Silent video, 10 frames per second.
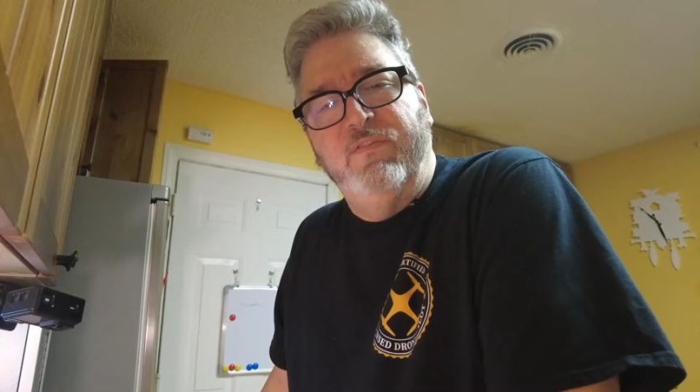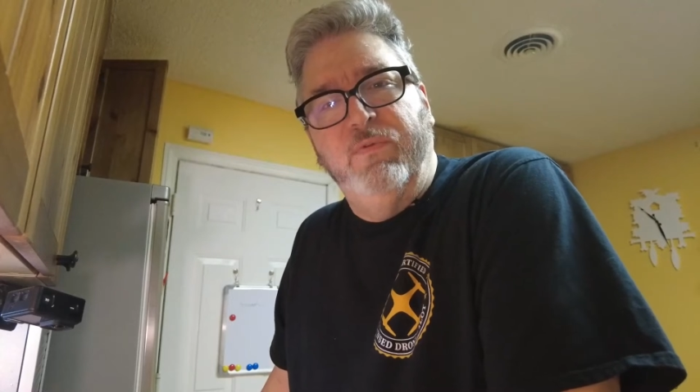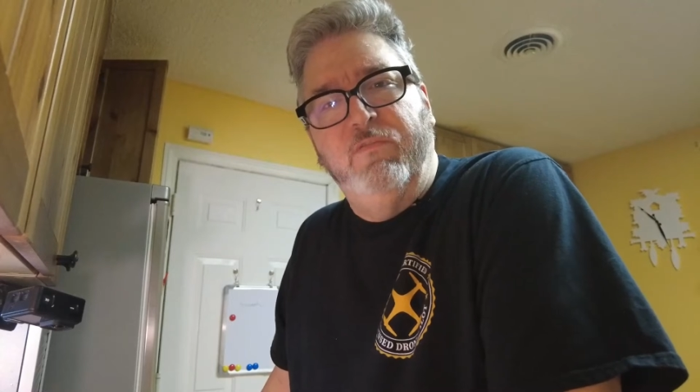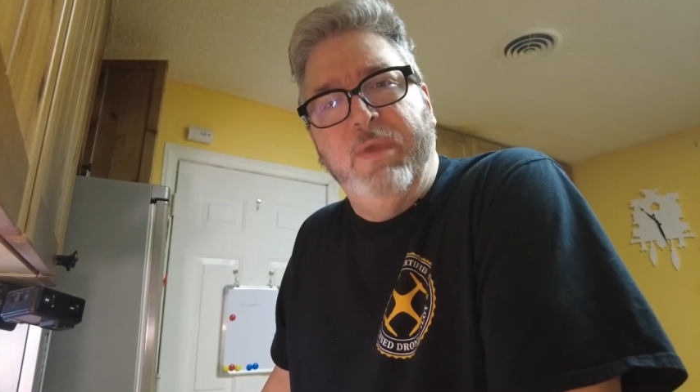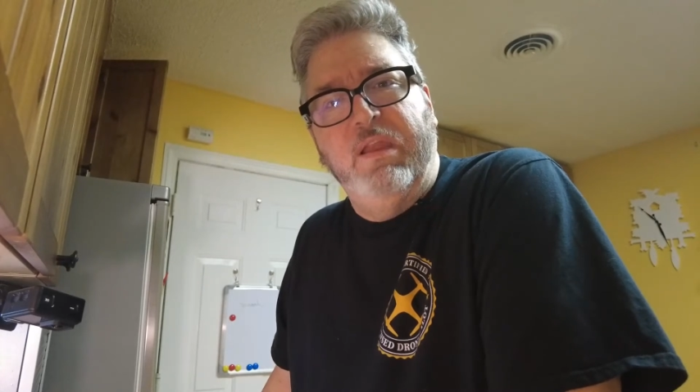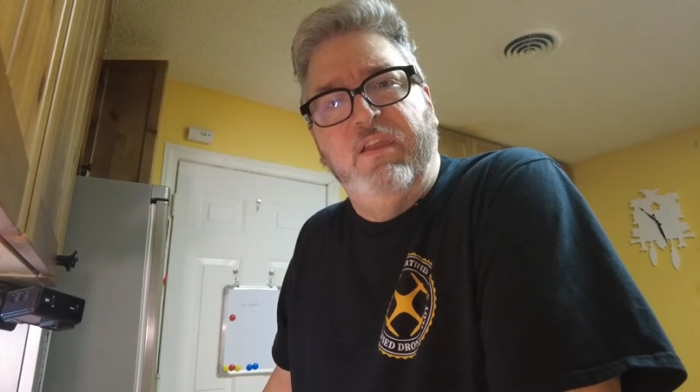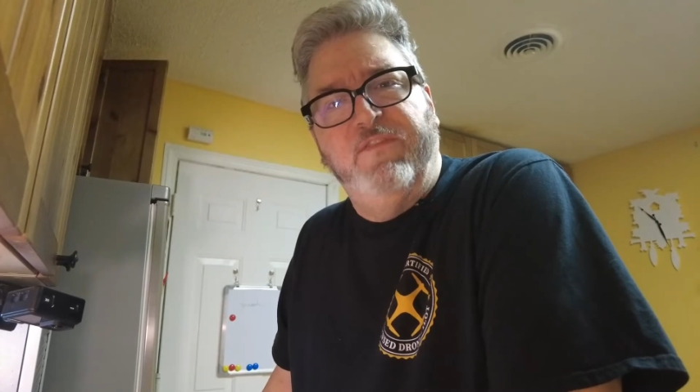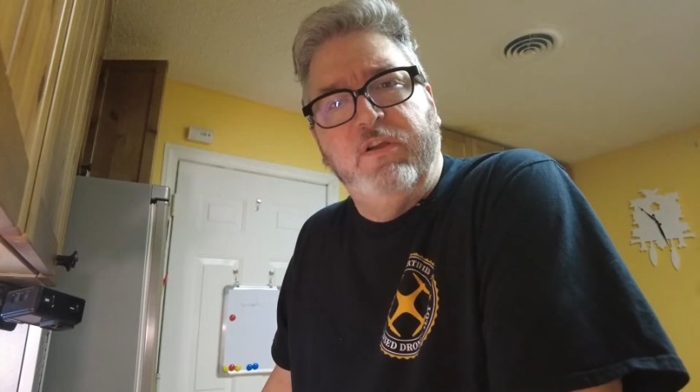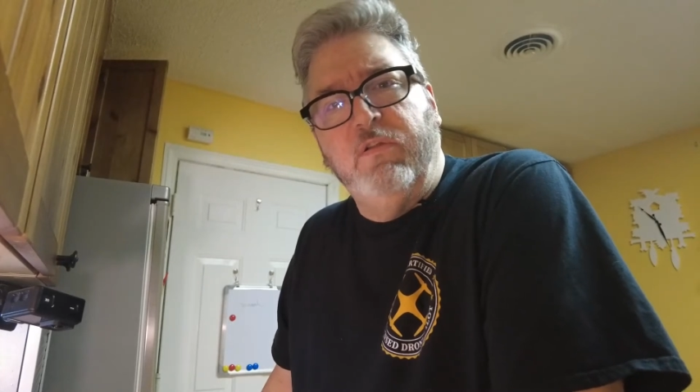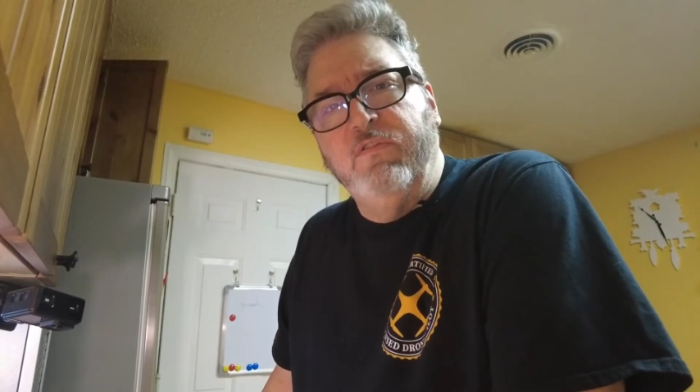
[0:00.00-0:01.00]
which made it
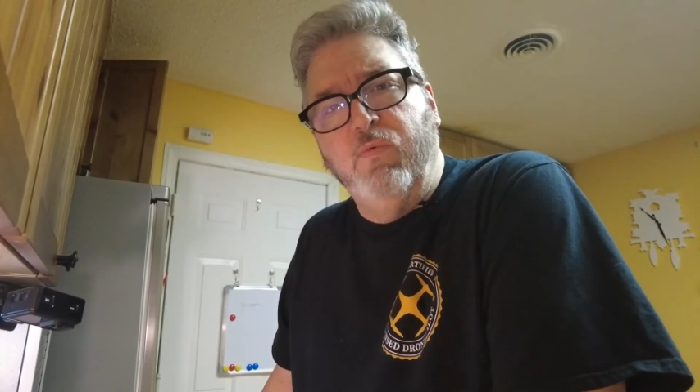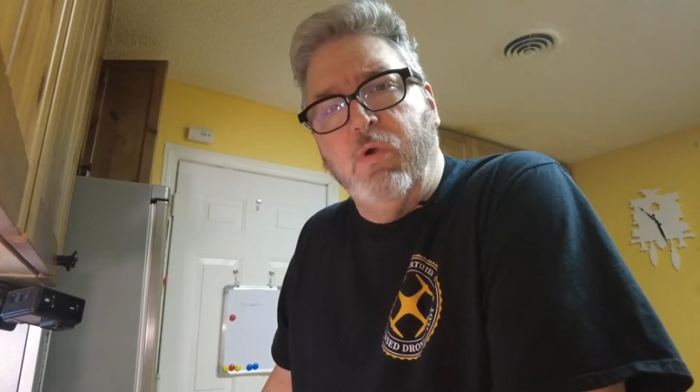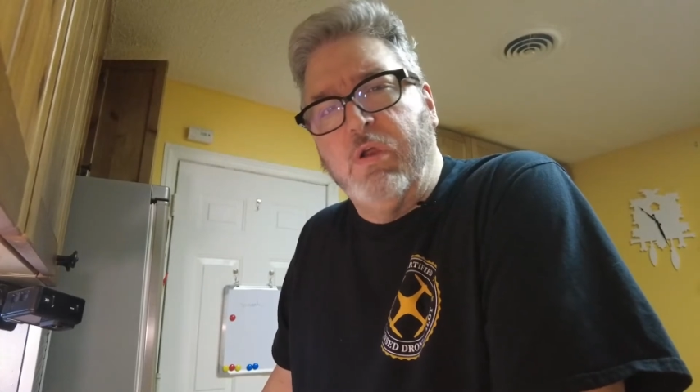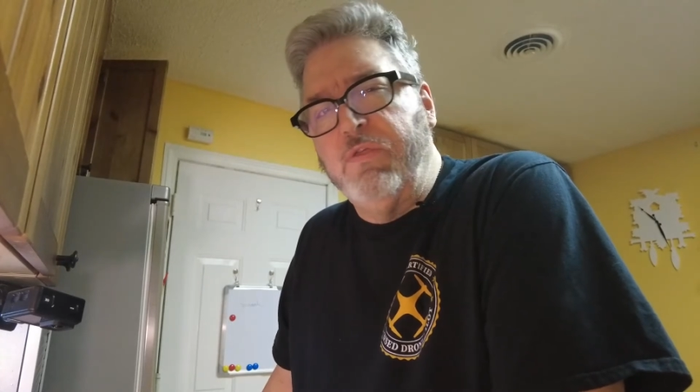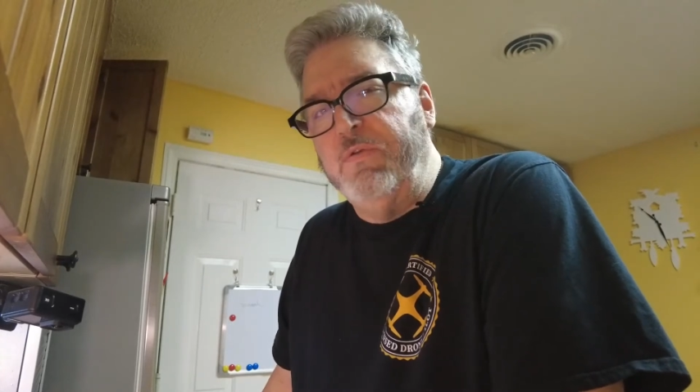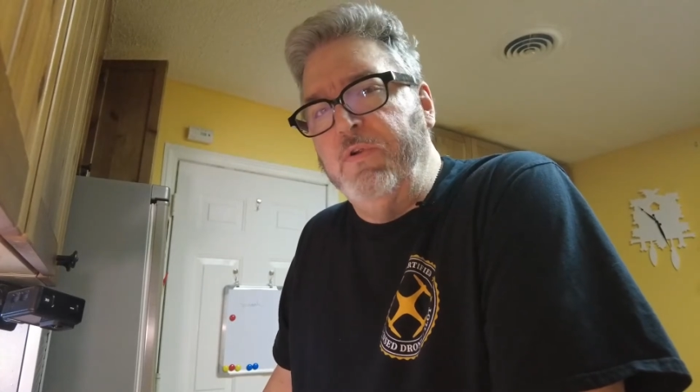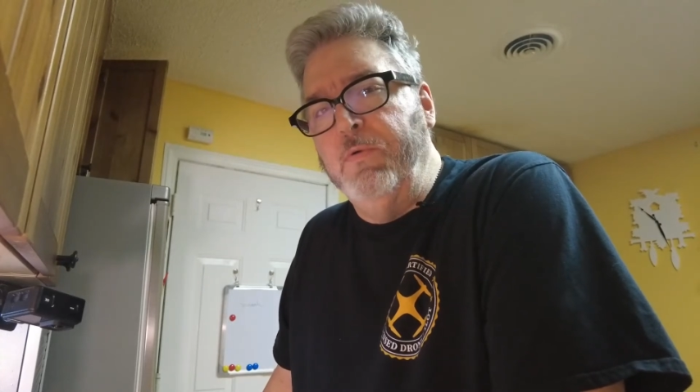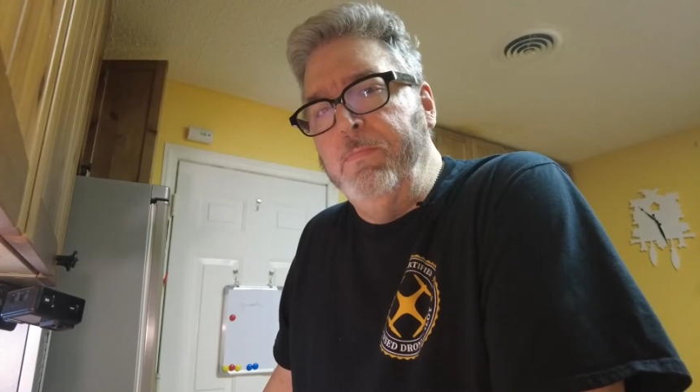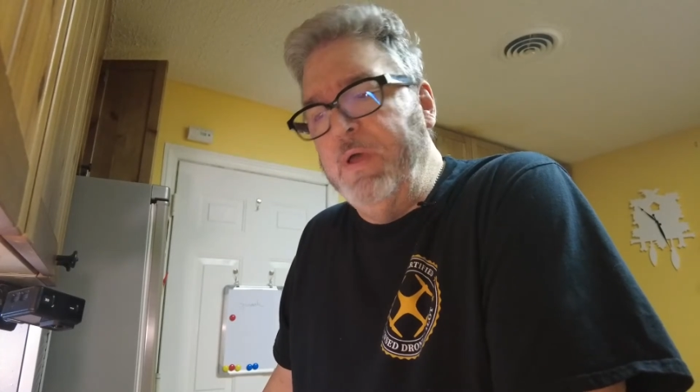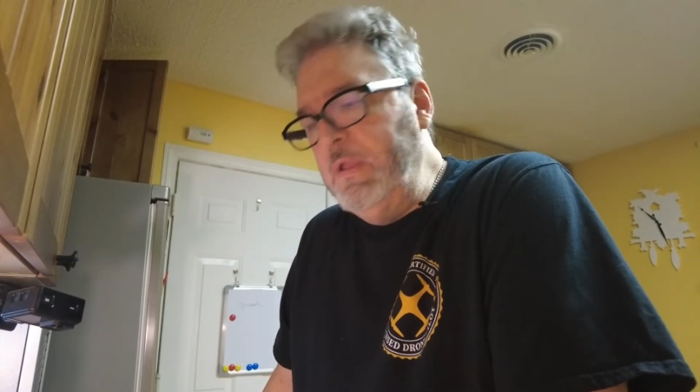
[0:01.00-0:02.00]
difficult to work through,
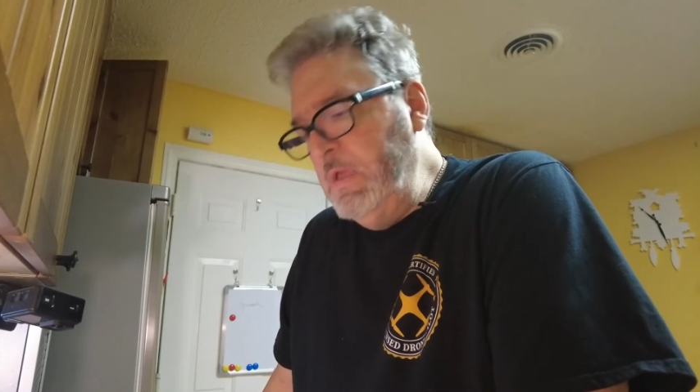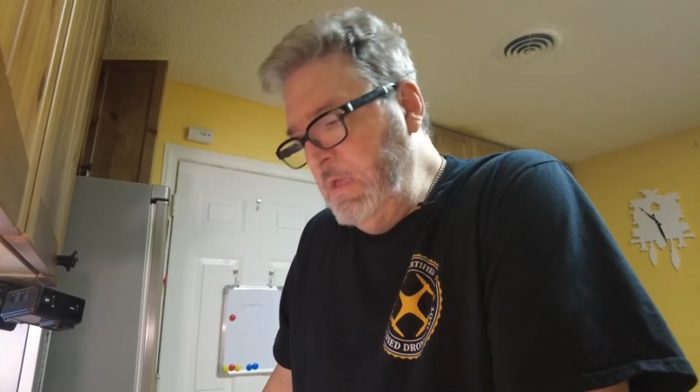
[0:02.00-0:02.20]
but